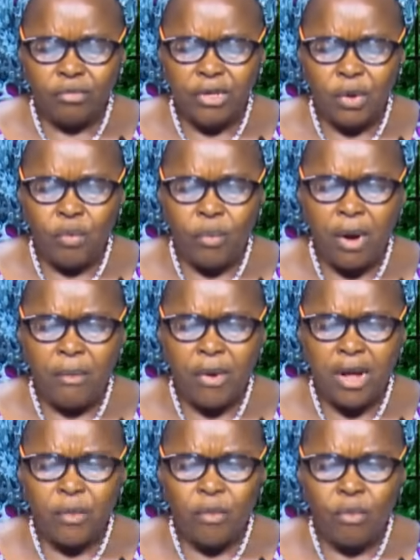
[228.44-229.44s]
The way
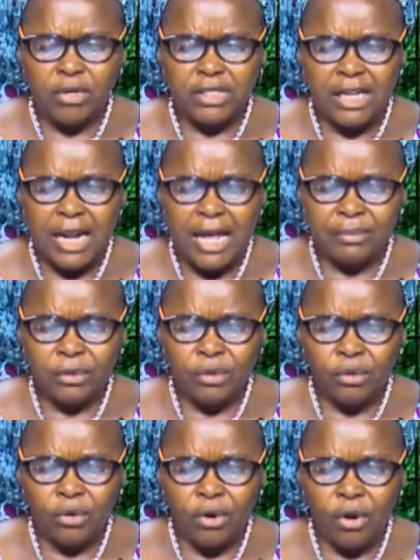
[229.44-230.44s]
we slept,
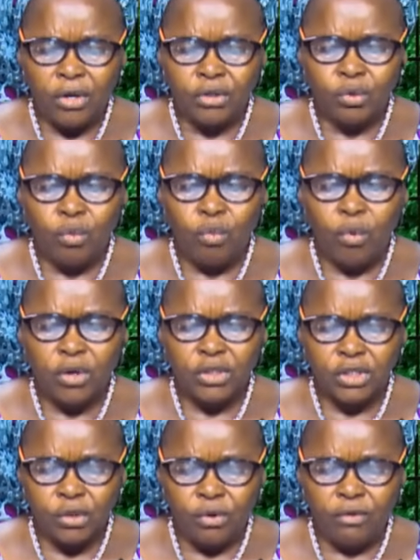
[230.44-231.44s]
oh God, you
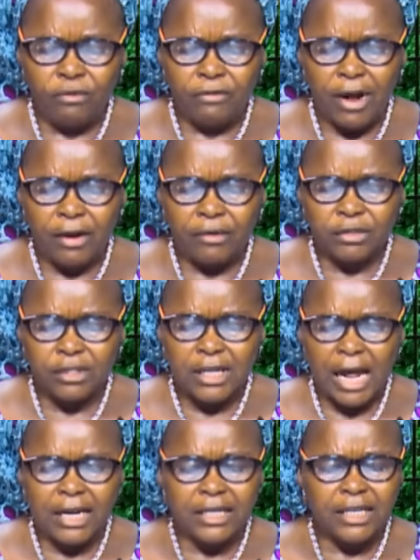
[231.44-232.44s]
watch over
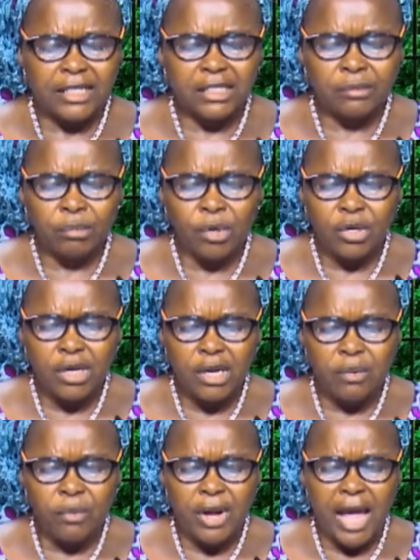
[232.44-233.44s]
us. And this
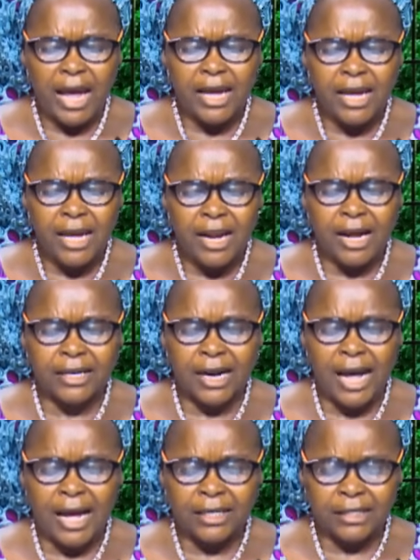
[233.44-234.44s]
morning, we are hale
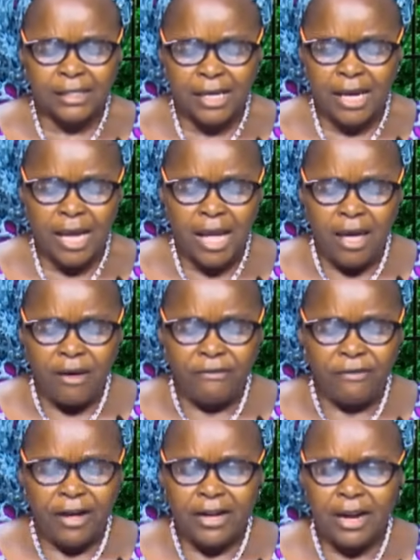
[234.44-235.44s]
and hearty.
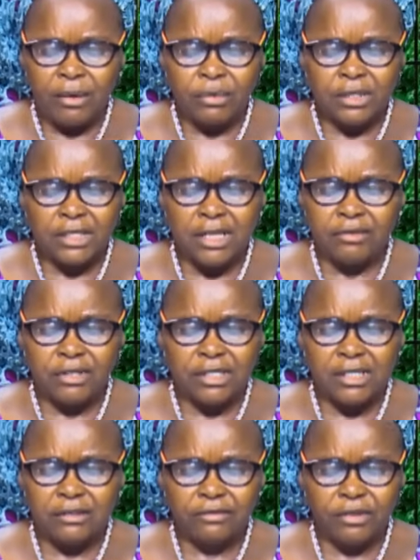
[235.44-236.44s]
Father, we say,
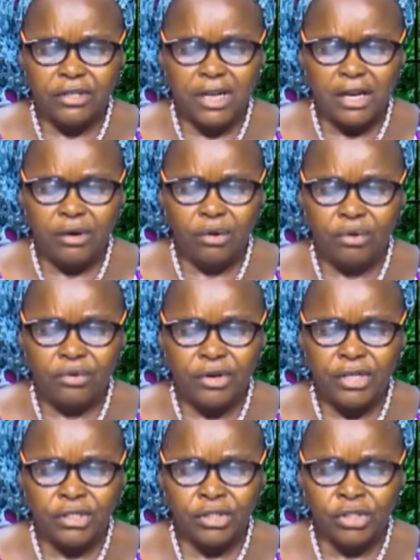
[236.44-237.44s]
receive all the
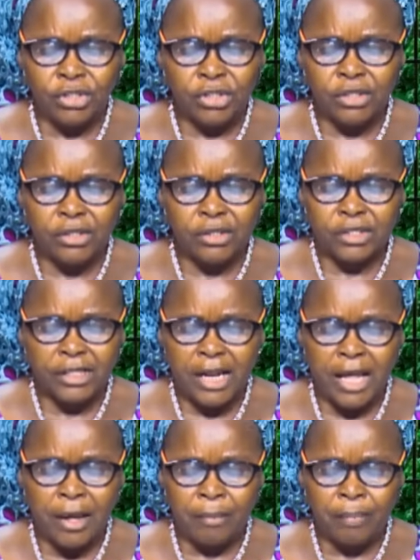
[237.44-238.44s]
glory in Jesus'
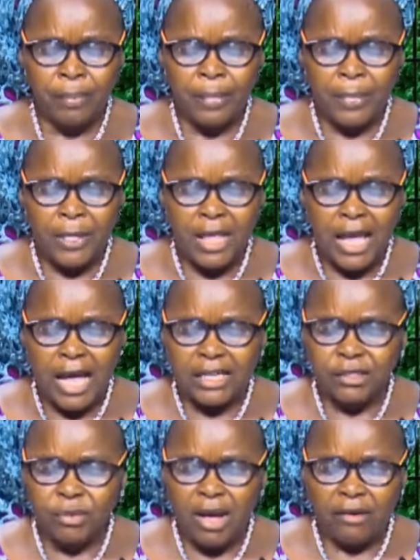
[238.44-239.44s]
name.
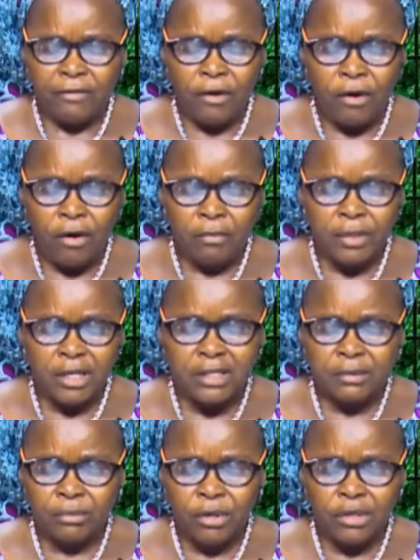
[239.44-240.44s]
As we have come
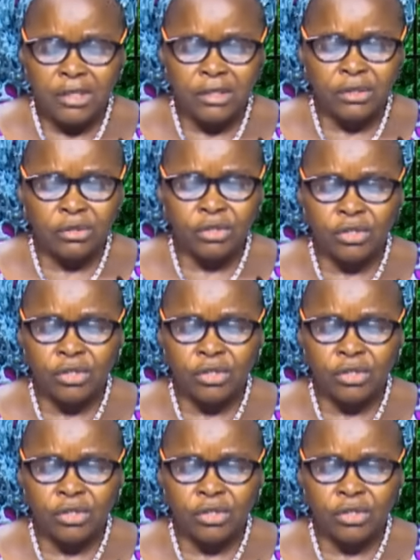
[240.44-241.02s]
this morning to